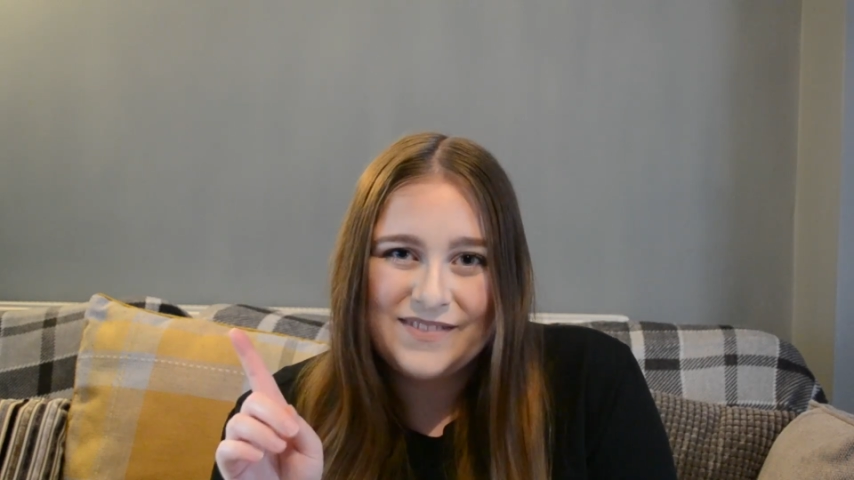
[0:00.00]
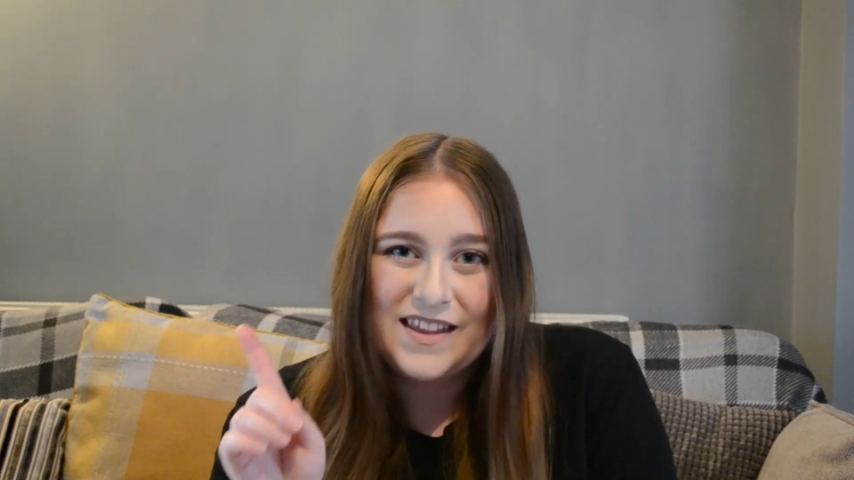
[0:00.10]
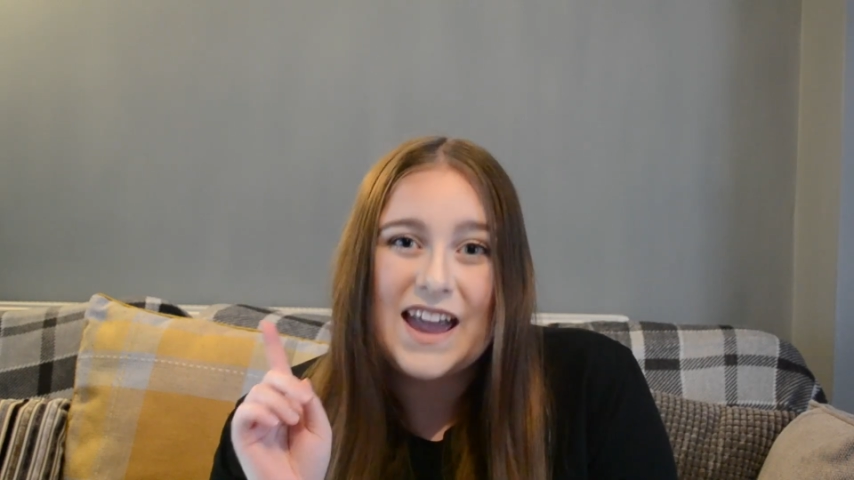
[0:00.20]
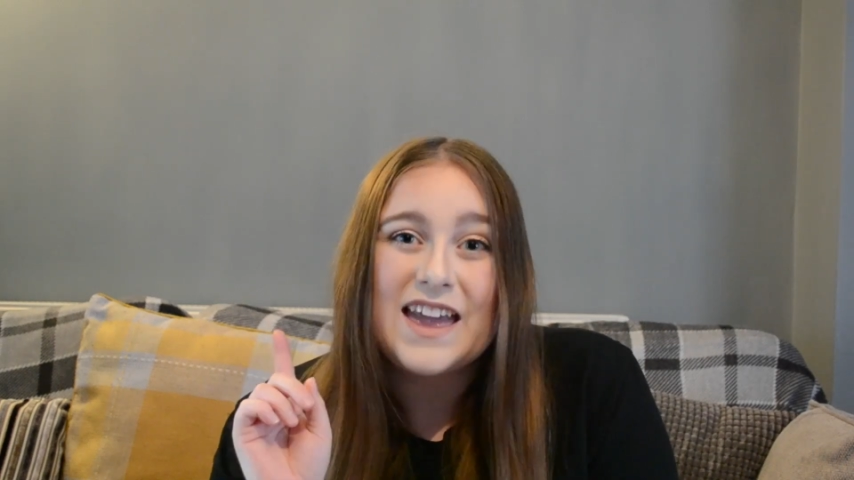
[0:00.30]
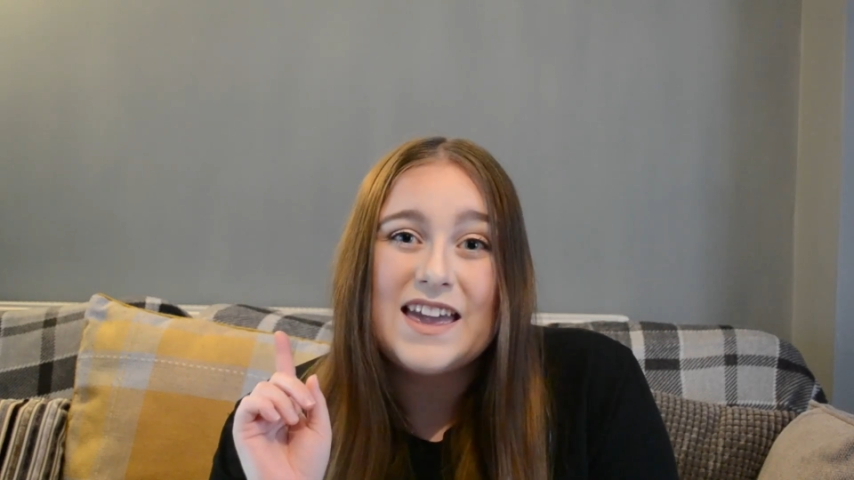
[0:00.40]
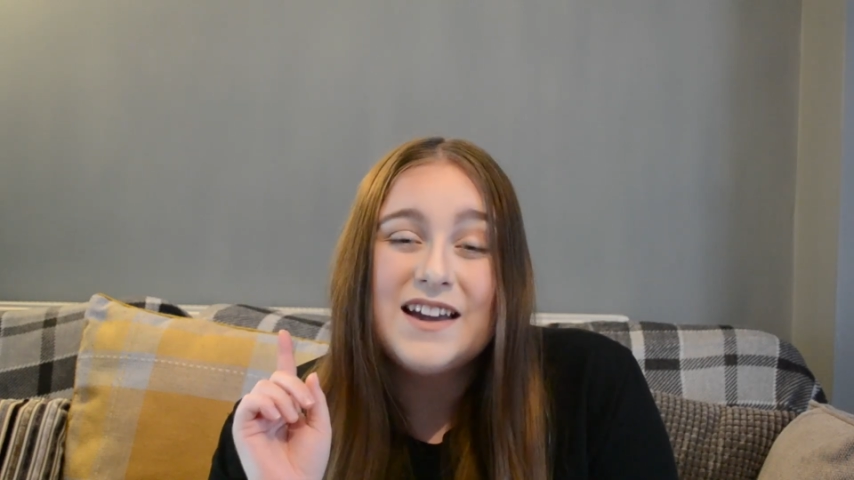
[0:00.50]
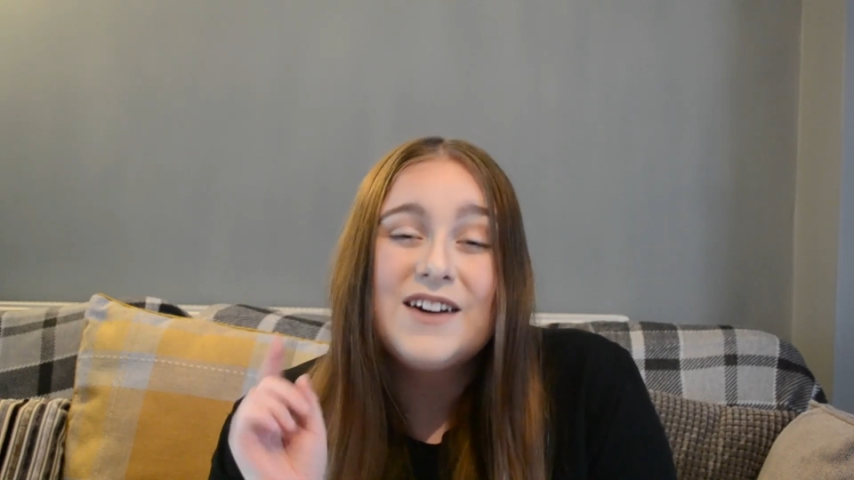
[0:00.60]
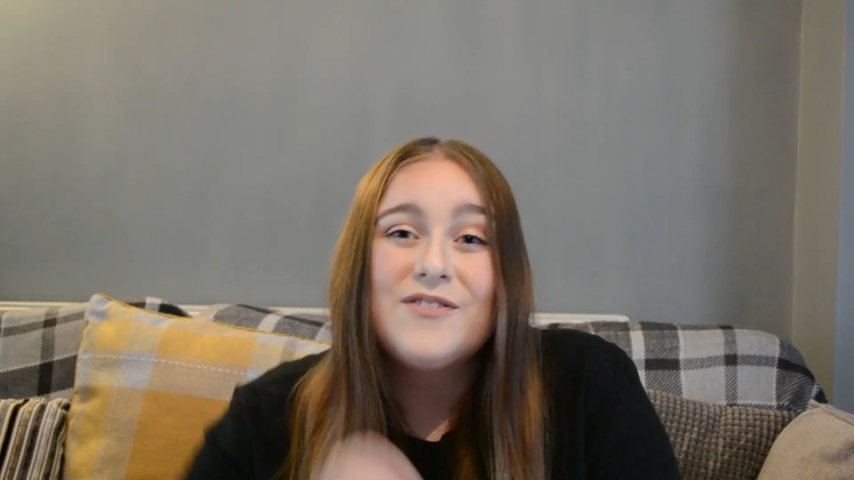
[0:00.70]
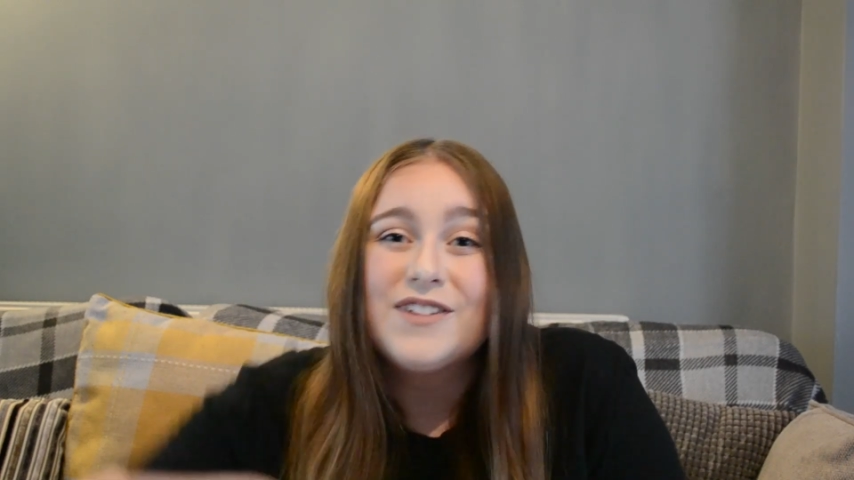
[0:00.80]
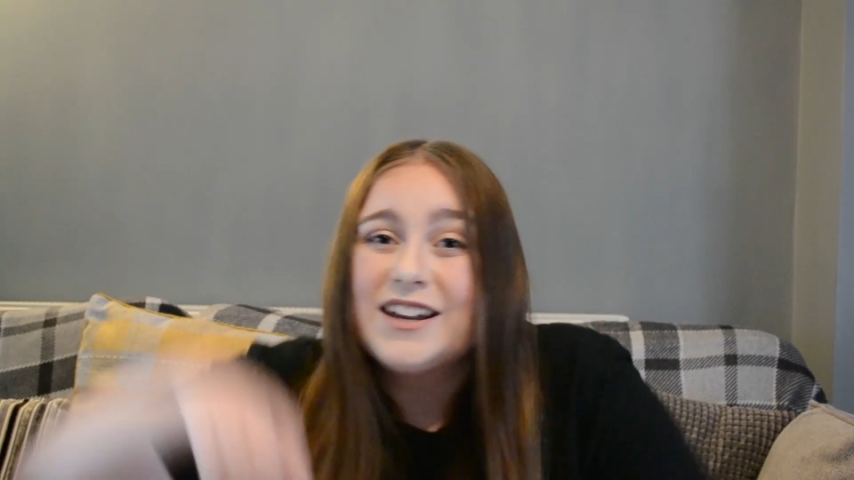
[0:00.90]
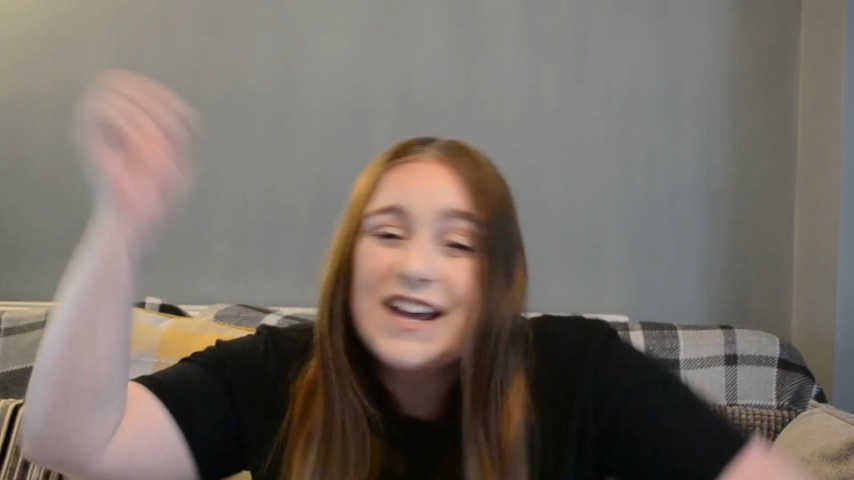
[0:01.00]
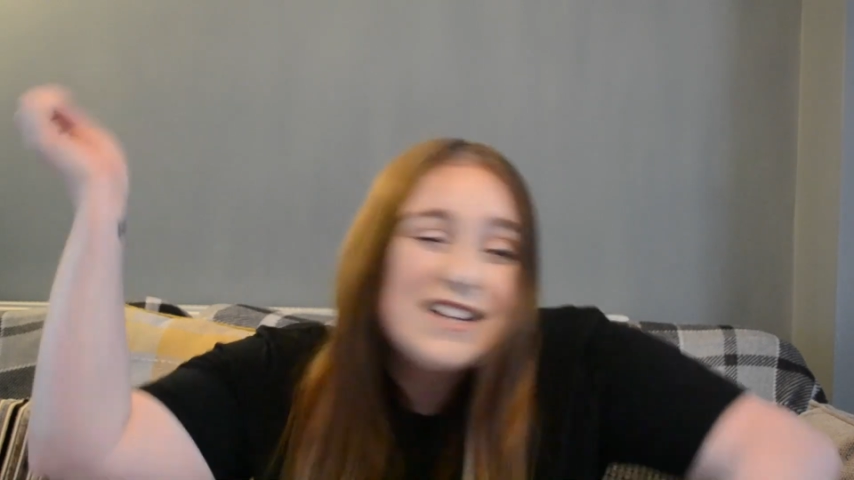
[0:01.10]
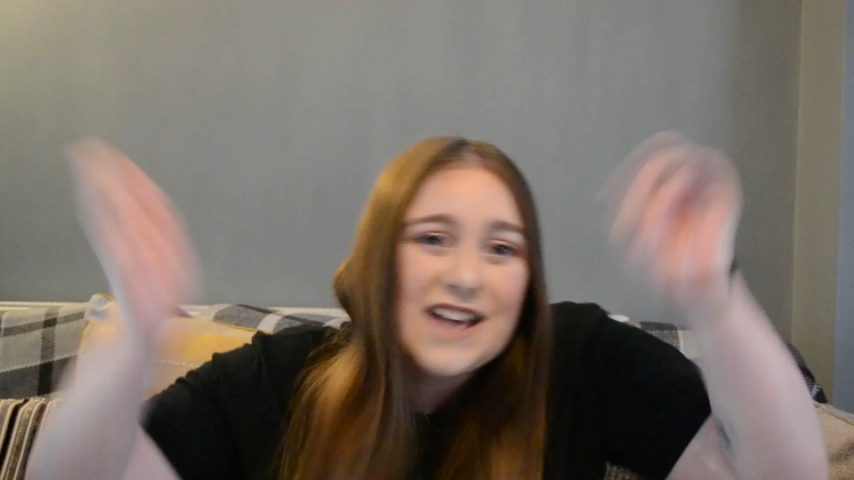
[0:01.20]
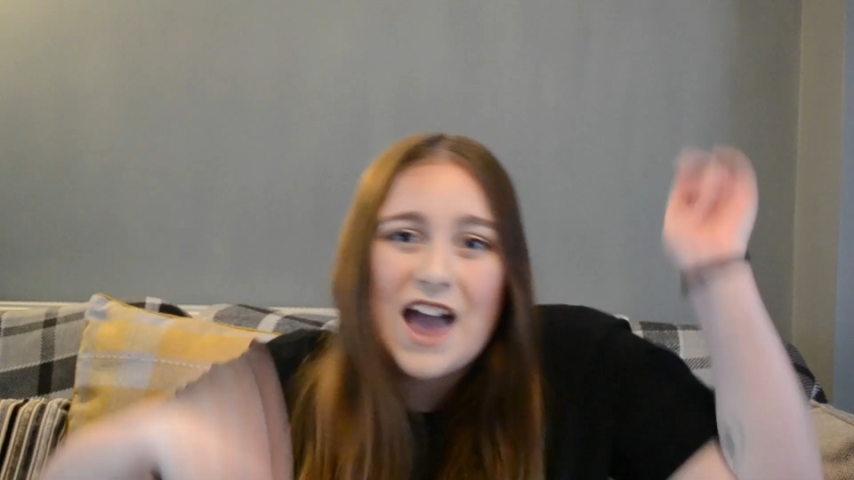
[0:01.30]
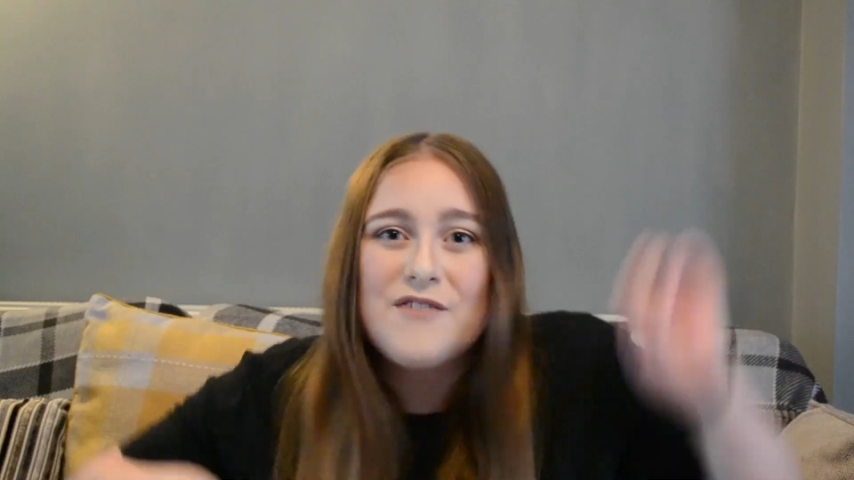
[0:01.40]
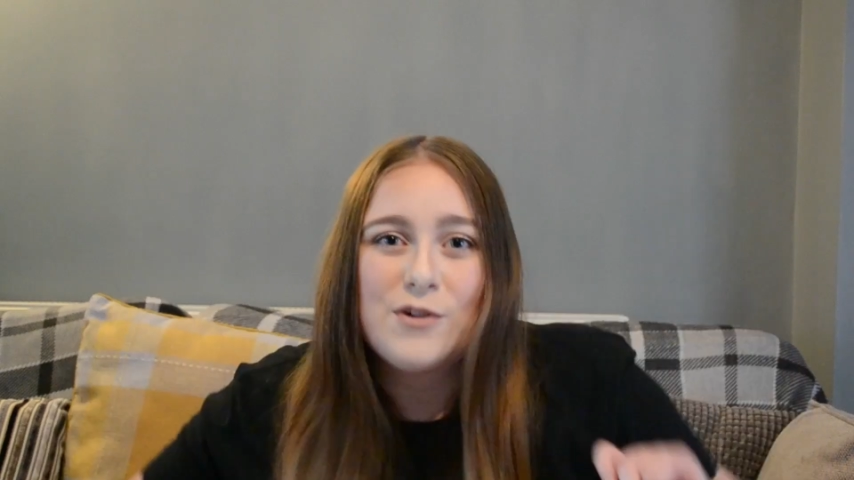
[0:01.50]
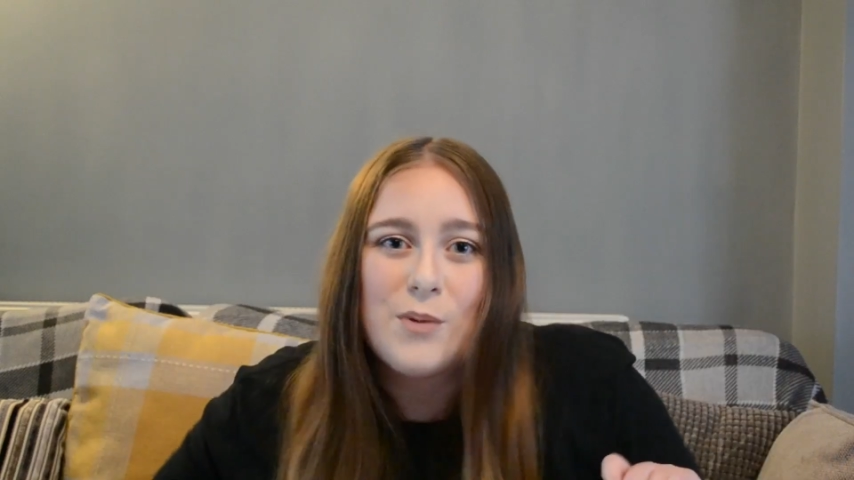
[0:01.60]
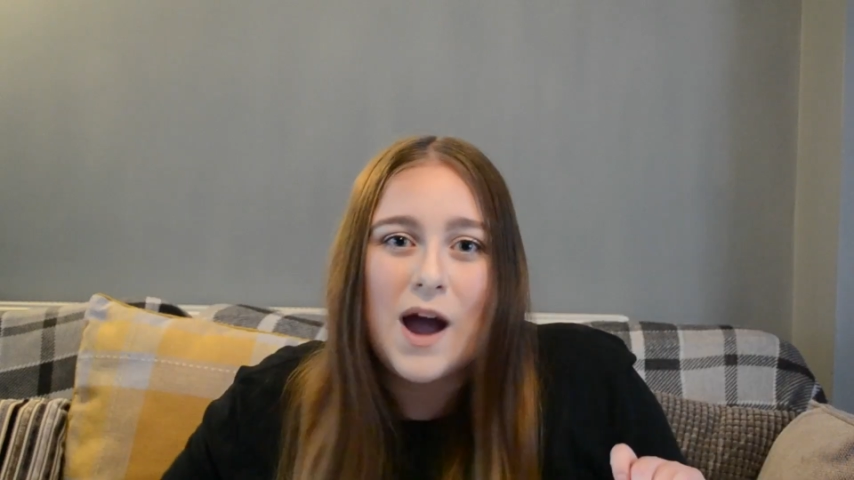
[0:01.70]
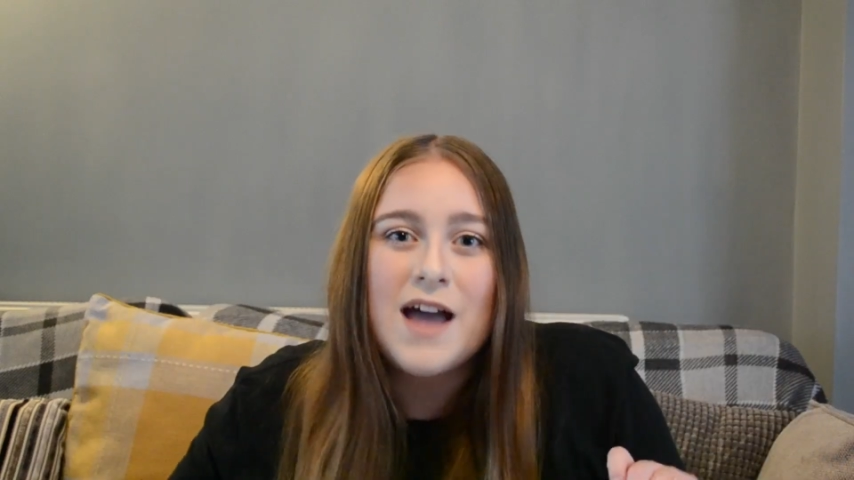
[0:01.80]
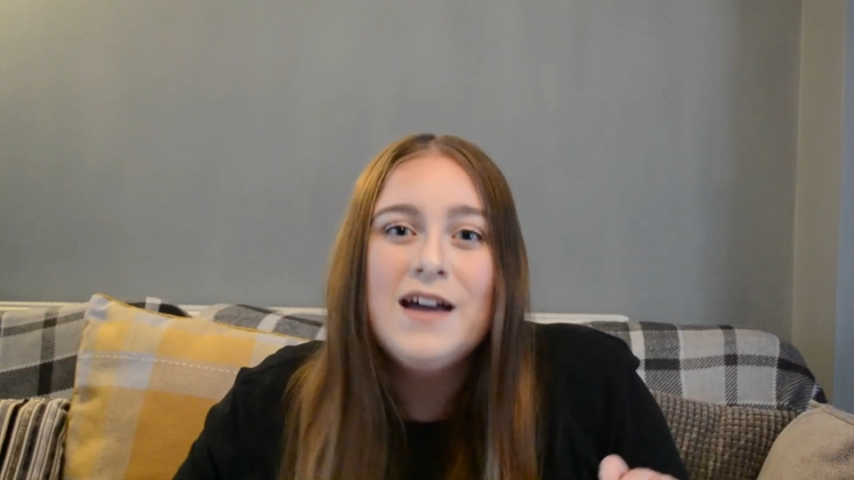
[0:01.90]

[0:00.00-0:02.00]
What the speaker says: He flicks it everywhere.